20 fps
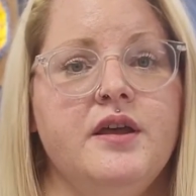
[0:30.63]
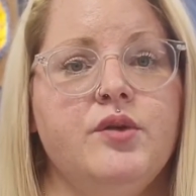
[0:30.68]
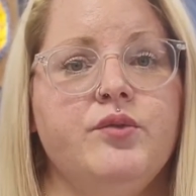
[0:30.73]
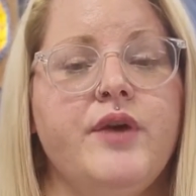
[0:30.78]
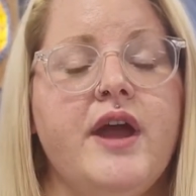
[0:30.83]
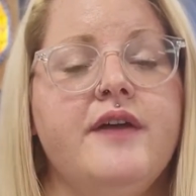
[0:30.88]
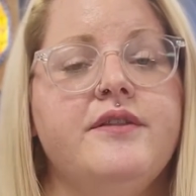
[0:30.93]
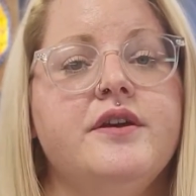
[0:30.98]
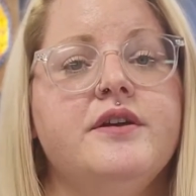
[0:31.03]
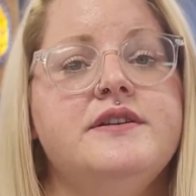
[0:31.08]

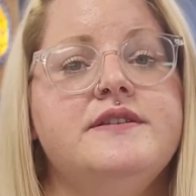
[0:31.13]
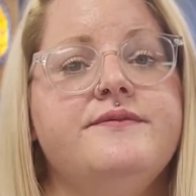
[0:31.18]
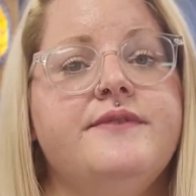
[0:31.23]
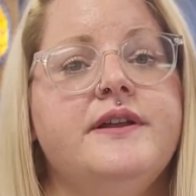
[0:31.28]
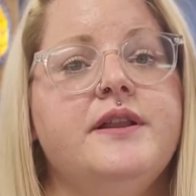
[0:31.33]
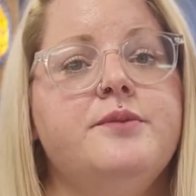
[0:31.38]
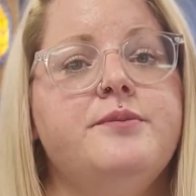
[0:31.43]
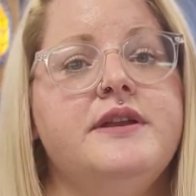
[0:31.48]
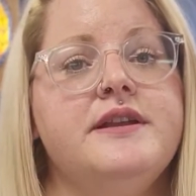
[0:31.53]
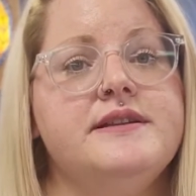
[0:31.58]
Rather,
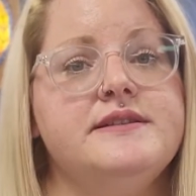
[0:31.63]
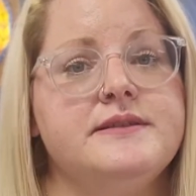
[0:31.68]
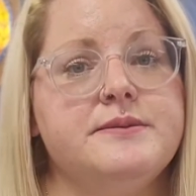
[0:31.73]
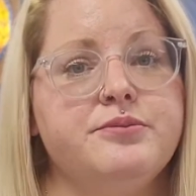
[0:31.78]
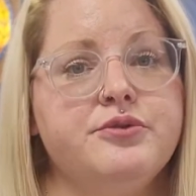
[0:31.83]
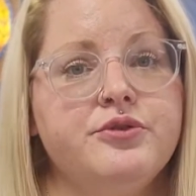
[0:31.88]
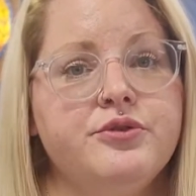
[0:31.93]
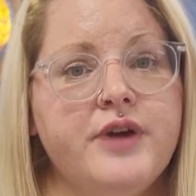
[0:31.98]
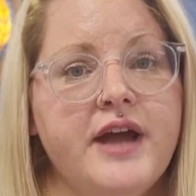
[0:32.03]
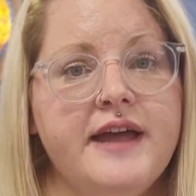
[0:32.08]
development is a
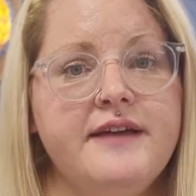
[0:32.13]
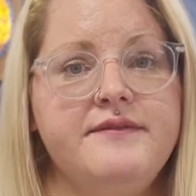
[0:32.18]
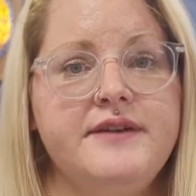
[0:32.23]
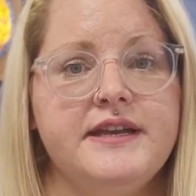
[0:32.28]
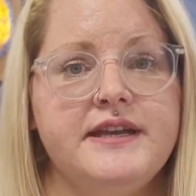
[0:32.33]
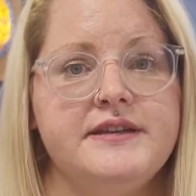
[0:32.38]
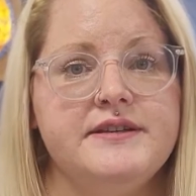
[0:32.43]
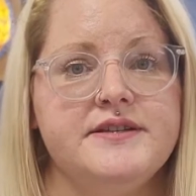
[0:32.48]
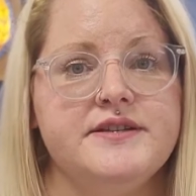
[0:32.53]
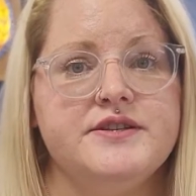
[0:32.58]
private
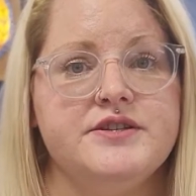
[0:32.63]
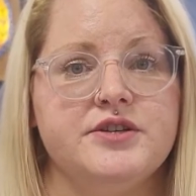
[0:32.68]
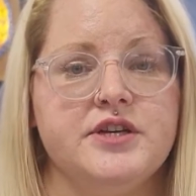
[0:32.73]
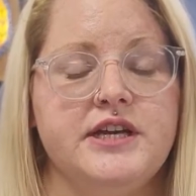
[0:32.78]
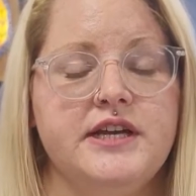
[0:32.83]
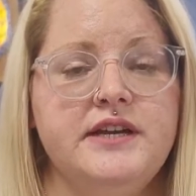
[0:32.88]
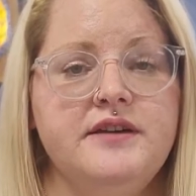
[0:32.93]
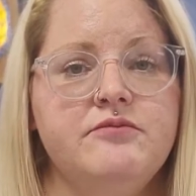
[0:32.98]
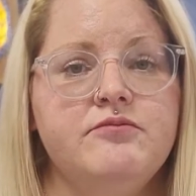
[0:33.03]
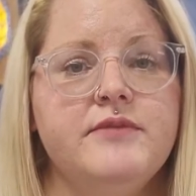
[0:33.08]

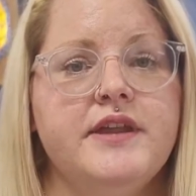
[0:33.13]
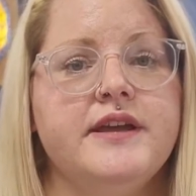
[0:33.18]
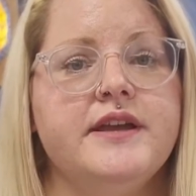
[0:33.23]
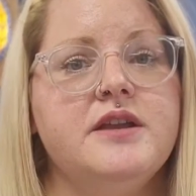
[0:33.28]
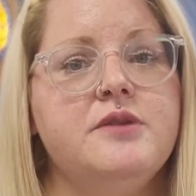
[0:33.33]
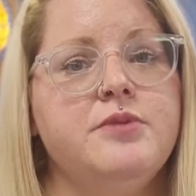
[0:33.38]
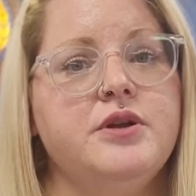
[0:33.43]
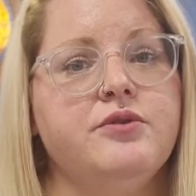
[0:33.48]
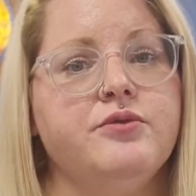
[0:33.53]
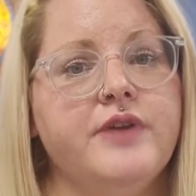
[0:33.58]
industry that
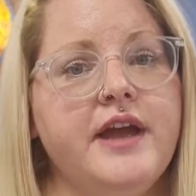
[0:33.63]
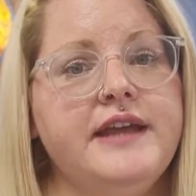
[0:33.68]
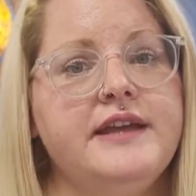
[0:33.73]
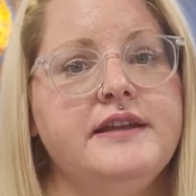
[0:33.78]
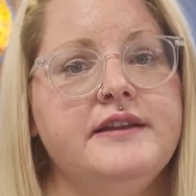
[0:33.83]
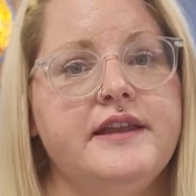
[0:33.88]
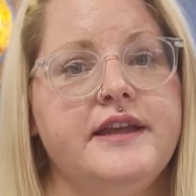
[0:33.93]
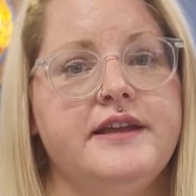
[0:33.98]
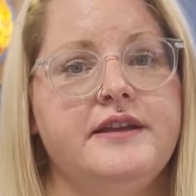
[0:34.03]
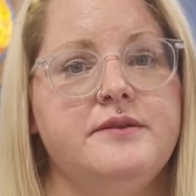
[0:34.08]
can be
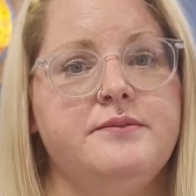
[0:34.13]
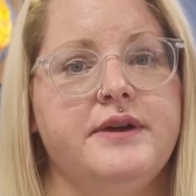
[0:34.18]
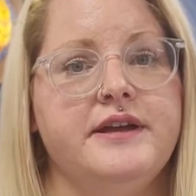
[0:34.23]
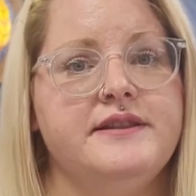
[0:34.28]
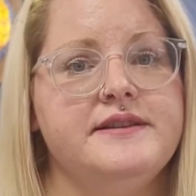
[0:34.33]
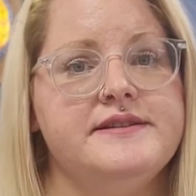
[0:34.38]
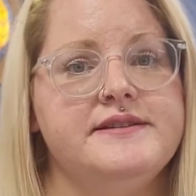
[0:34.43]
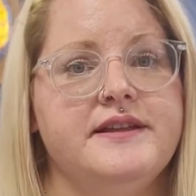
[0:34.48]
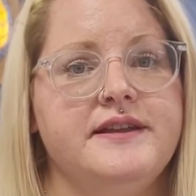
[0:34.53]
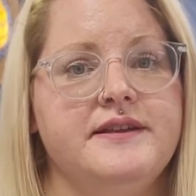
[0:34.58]
regulated by
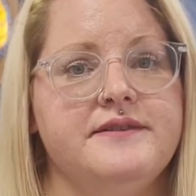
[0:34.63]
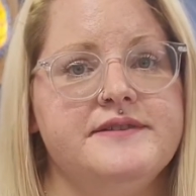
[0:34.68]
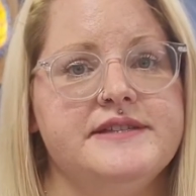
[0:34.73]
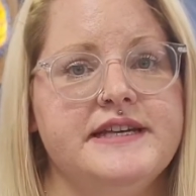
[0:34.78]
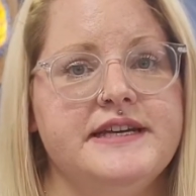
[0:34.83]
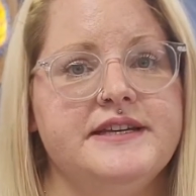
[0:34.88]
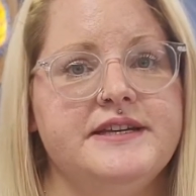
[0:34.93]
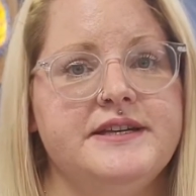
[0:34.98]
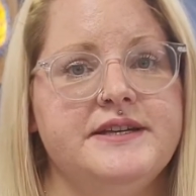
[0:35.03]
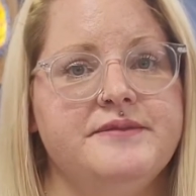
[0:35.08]
the City of
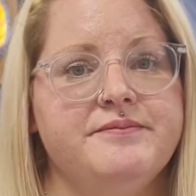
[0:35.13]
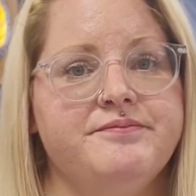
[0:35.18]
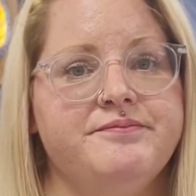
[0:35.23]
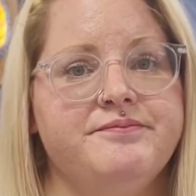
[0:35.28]
Sandy.